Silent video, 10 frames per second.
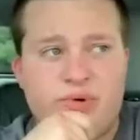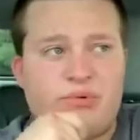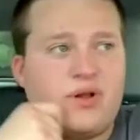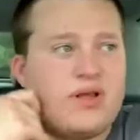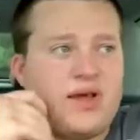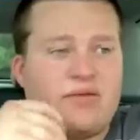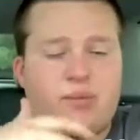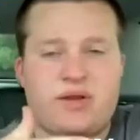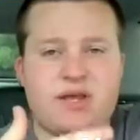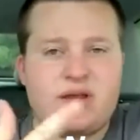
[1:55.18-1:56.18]
We really
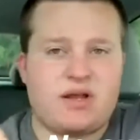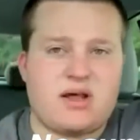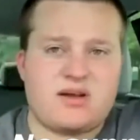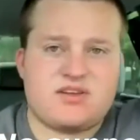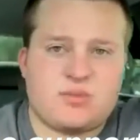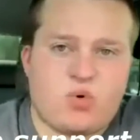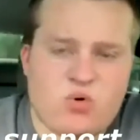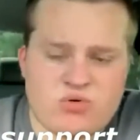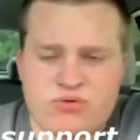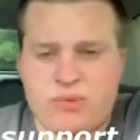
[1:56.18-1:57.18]
haven't been getting a lot of
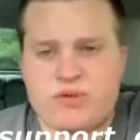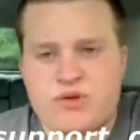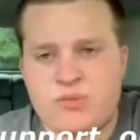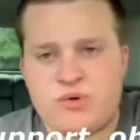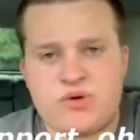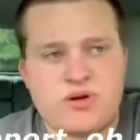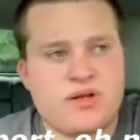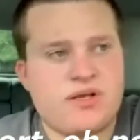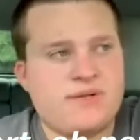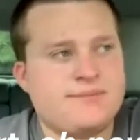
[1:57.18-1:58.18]
support from the
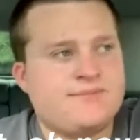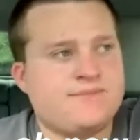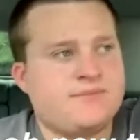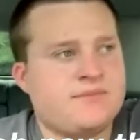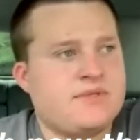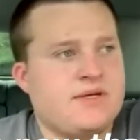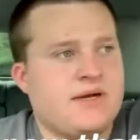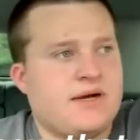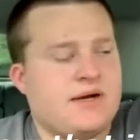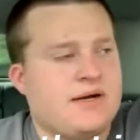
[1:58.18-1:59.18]
community.
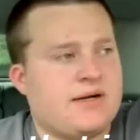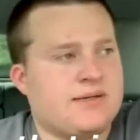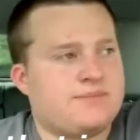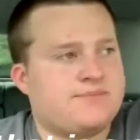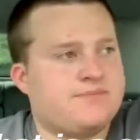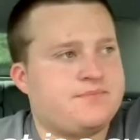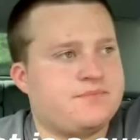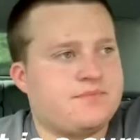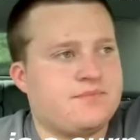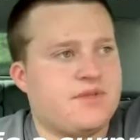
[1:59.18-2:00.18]
Um,
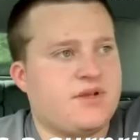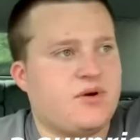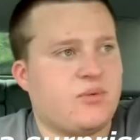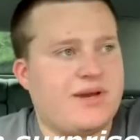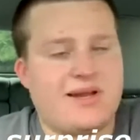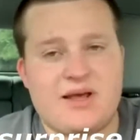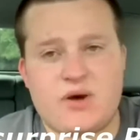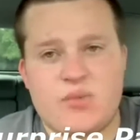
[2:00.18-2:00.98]
you know, we need